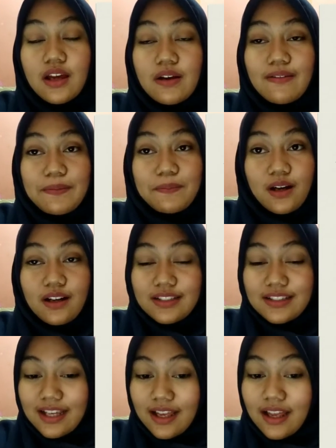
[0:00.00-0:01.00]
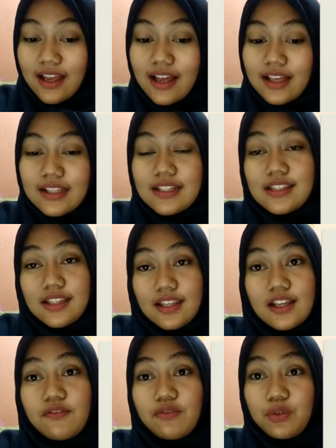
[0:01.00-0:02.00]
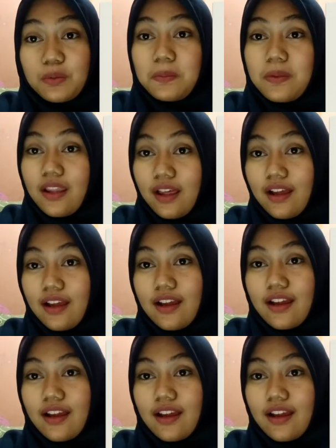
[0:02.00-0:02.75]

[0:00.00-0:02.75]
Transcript: Répondez s'il vous plaît.